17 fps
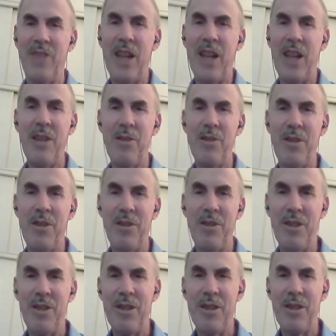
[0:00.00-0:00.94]
Thank you,
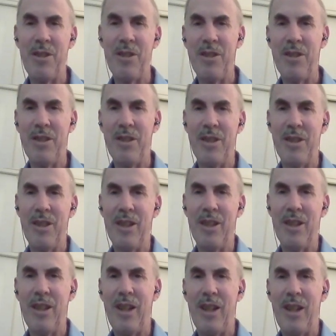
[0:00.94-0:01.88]
students
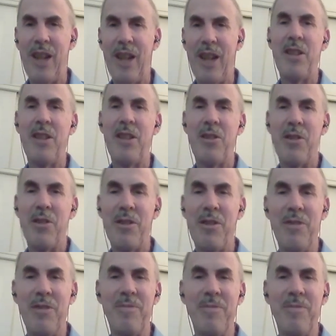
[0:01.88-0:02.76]
and teachers.